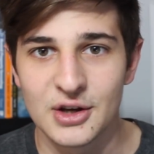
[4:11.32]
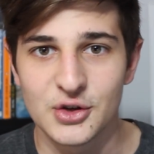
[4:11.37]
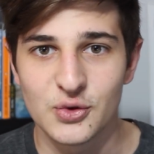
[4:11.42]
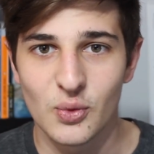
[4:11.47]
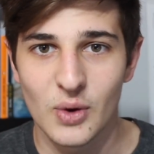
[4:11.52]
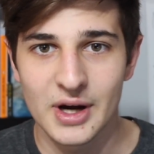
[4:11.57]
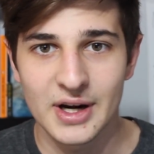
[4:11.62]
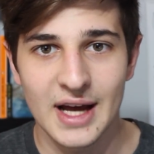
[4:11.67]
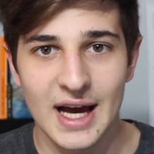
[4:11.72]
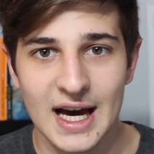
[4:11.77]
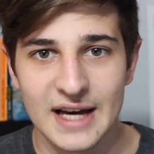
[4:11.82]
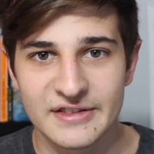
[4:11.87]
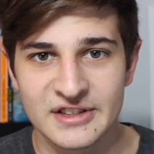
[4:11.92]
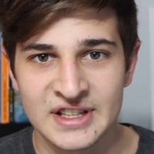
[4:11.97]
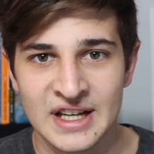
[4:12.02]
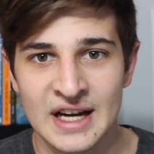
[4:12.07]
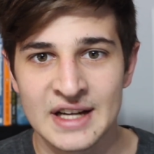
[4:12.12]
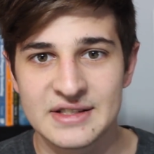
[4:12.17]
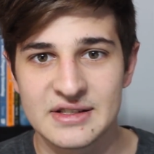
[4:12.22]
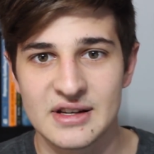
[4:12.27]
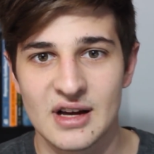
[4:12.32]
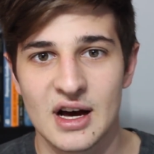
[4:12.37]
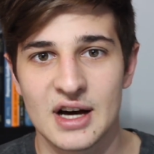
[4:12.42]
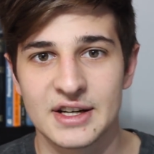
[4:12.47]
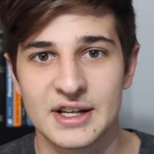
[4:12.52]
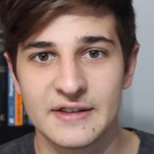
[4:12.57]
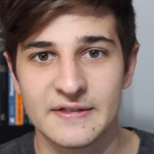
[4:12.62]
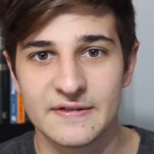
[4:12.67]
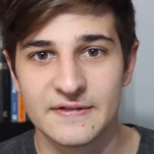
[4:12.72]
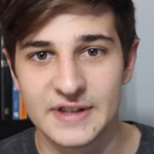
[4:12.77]
you want to advertise it
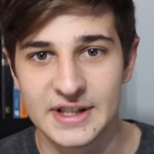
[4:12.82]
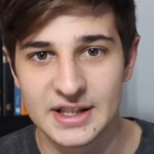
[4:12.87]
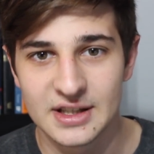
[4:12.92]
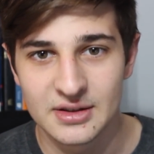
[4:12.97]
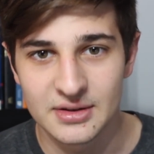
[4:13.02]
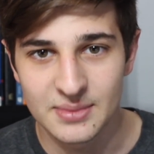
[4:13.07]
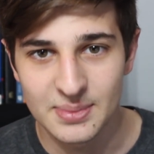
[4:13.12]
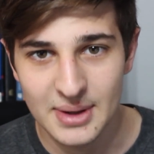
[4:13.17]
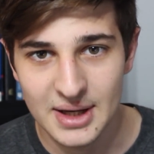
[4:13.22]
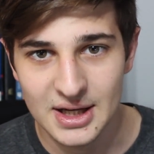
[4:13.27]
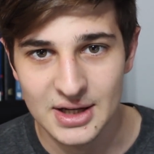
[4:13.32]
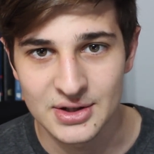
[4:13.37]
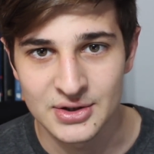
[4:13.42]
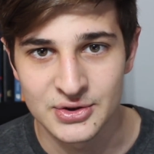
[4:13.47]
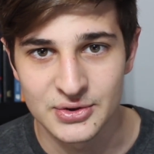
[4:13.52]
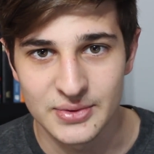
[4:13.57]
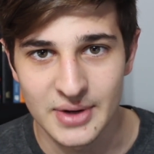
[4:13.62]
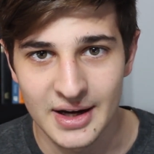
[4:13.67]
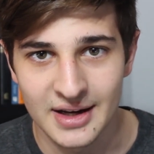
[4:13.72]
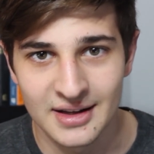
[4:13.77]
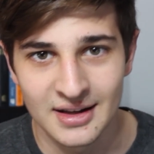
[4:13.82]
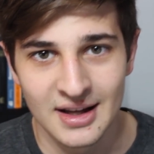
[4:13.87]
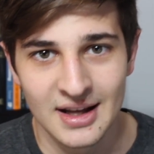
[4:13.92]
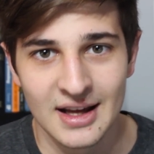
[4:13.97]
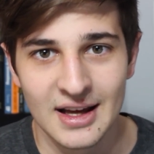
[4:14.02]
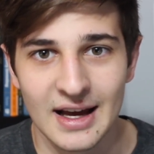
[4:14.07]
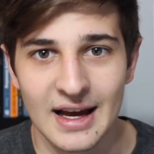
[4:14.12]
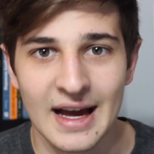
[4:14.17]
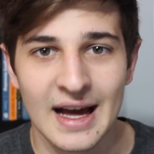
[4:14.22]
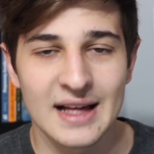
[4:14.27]
on a vegan page, right?
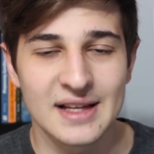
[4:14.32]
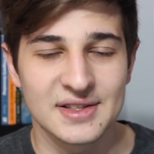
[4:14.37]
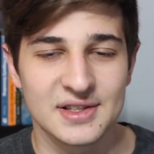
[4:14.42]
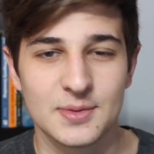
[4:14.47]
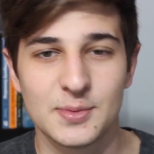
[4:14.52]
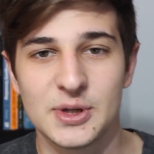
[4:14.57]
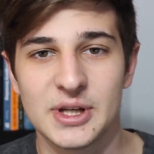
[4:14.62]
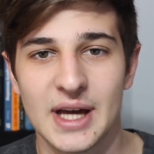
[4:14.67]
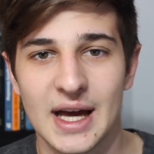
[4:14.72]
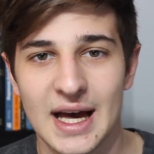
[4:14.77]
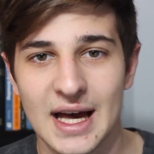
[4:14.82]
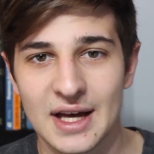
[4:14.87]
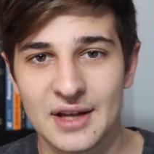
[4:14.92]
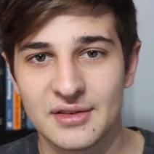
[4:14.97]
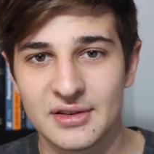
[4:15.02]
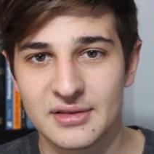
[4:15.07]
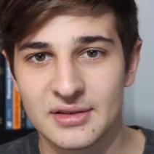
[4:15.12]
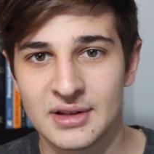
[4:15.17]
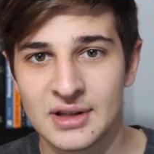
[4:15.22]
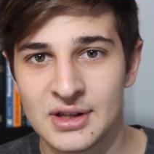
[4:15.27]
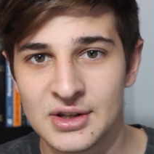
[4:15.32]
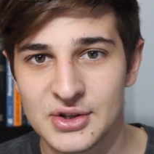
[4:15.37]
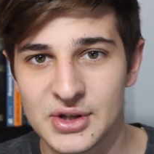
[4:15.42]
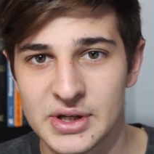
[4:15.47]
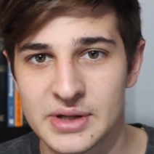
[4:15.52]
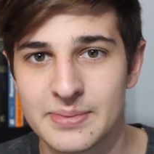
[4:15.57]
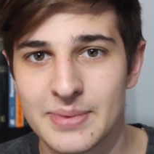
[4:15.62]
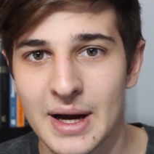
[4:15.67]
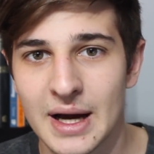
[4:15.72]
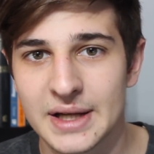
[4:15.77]
It has to be as niche
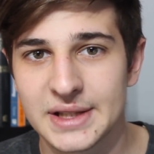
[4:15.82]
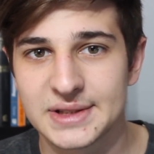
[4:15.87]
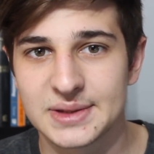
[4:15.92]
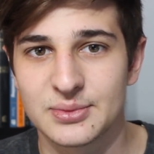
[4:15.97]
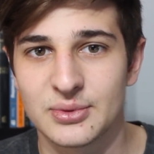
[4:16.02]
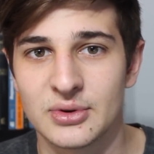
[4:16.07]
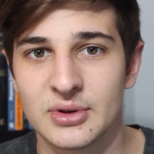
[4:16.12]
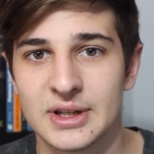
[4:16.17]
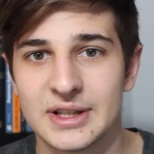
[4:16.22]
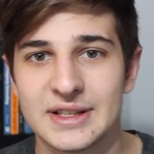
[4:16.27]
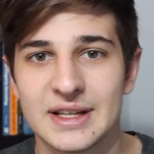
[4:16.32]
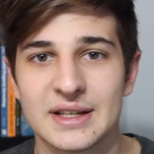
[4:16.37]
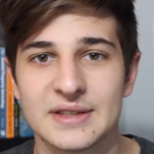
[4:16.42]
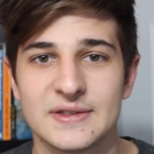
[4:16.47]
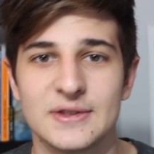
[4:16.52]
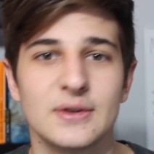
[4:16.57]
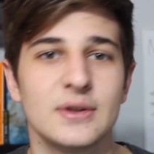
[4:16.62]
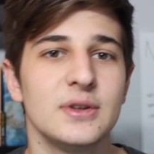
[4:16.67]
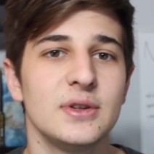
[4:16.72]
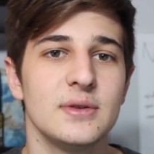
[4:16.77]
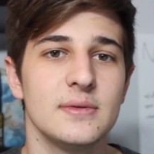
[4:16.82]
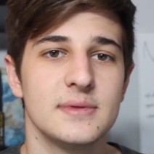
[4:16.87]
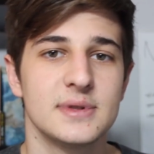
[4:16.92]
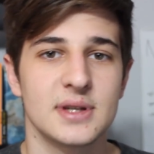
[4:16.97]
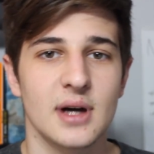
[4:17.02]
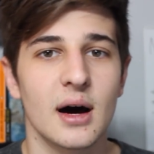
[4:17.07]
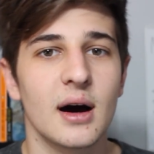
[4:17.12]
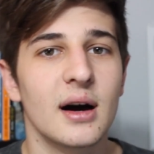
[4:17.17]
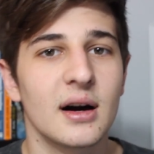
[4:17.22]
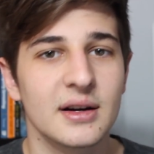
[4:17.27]
as possible. And yes, you could do
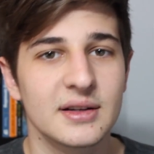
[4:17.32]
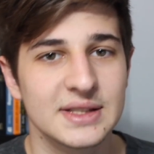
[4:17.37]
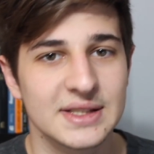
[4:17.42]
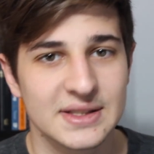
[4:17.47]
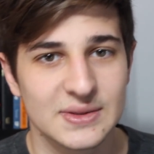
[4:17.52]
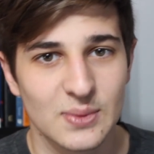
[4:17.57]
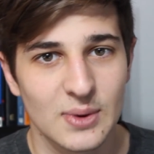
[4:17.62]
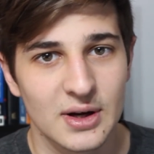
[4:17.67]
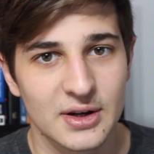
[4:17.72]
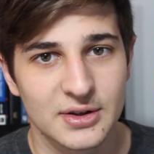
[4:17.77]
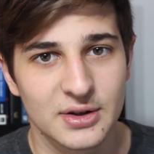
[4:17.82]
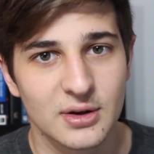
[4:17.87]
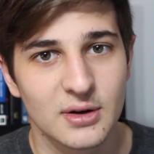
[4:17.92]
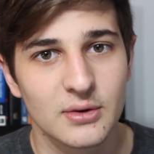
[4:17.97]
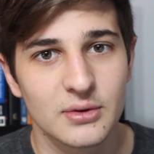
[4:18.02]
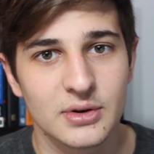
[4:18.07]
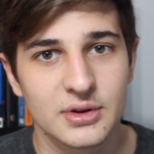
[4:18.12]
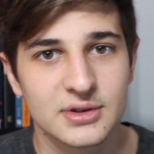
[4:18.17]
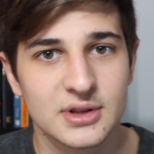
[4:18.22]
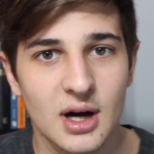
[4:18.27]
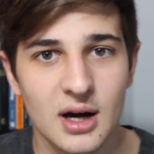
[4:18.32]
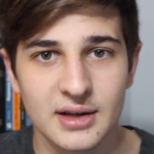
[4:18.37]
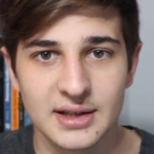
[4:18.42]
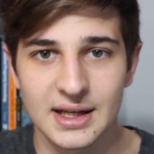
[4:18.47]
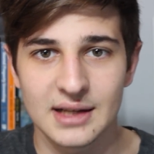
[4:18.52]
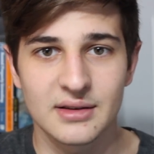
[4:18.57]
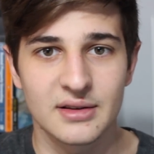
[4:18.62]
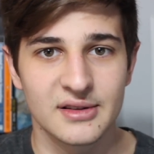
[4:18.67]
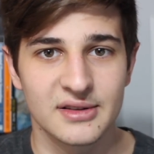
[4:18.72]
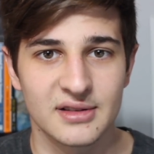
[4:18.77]
dogs as well, a dog
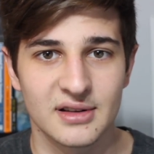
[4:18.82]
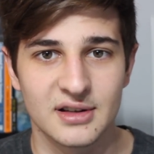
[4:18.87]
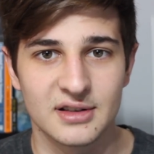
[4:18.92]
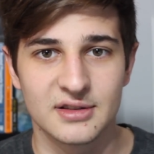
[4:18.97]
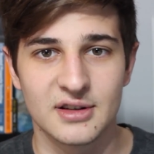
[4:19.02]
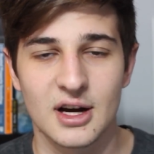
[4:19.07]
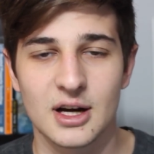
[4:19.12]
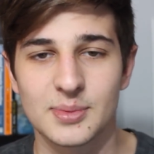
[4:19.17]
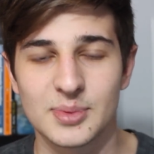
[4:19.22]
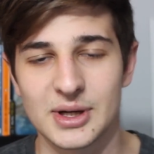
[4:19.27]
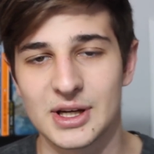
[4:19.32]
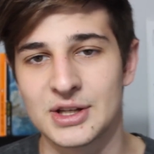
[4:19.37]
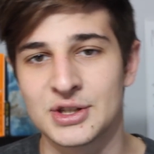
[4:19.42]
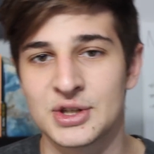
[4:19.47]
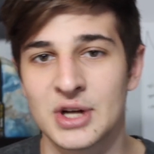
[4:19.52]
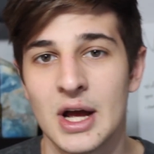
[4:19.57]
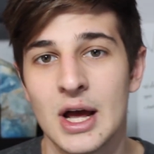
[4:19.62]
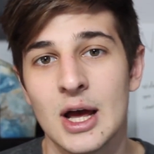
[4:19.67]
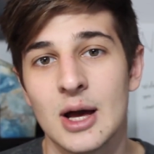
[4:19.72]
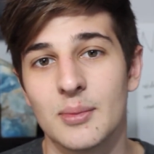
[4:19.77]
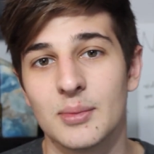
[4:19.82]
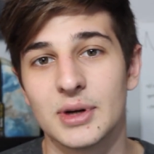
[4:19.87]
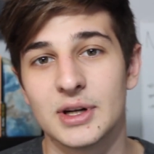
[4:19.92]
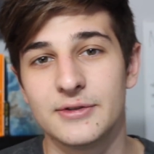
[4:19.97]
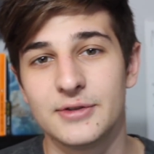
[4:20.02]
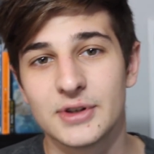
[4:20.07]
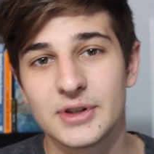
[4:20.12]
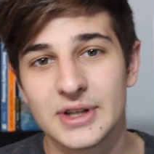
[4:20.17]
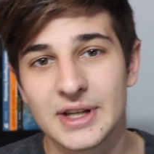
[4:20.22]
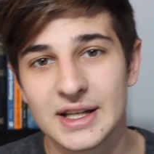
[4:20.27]
necklace on the dog page. But
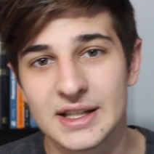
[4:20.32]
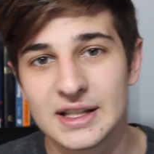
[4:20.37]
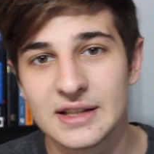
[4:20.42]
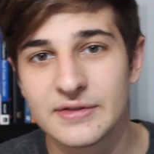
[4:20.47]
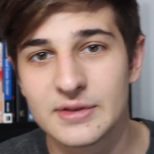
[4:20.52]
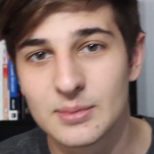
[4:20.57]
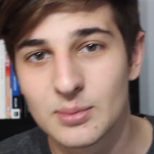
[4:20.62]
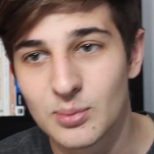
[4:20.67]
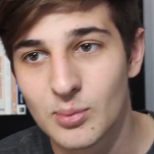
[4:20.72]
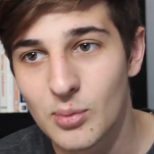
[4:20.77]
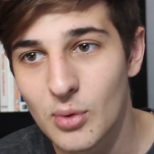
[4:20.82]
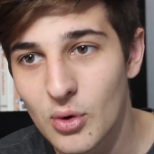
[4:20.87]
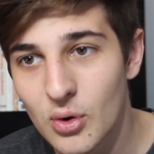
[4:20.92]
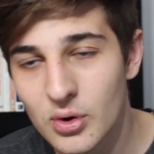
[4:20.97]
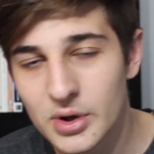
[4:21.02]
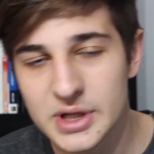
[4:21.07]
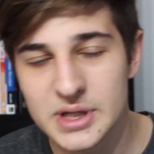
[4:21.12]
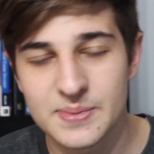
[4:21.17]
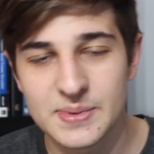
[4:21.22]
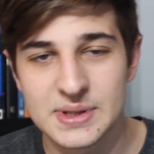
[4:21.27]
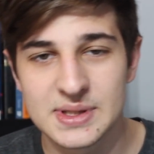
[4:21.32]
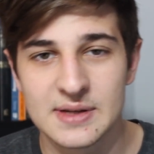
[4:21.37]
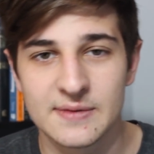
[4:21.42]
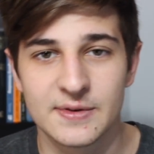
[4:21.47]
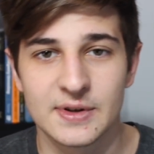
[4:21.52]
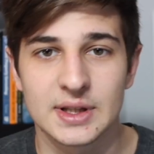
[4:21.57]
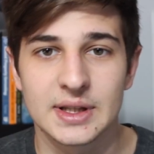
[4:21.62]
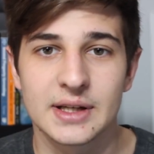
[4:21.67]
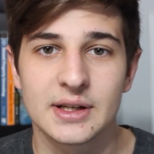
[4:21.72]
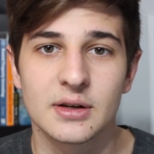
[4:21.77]
if you can get even more
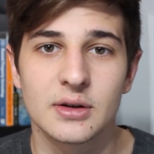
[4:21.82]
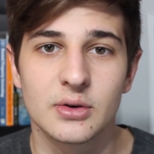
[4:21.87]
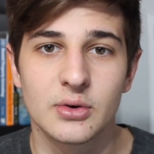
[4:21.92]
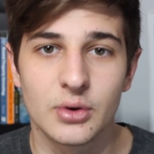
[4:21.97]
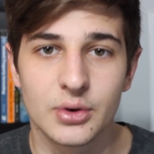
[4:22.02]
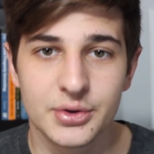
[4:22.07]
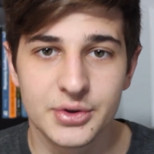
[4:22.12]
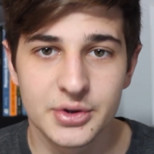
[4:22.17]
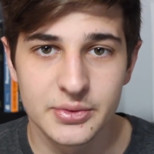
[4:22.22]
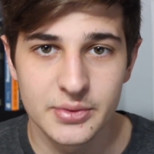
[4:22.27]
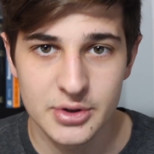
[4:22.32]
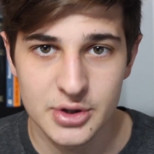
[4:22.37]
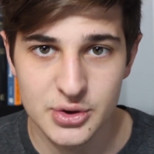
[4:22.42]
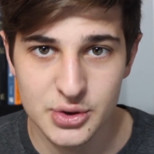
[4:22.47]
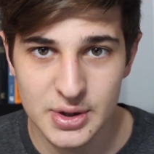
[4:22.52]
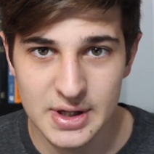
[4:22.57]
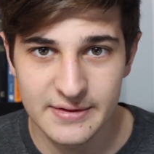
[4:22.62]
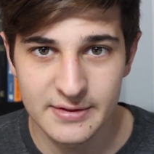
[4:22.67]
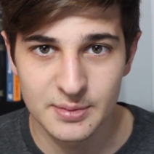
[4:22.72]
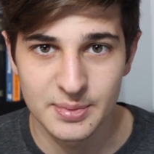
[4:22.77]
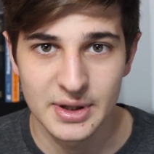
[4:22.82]
specific, like a golden retriever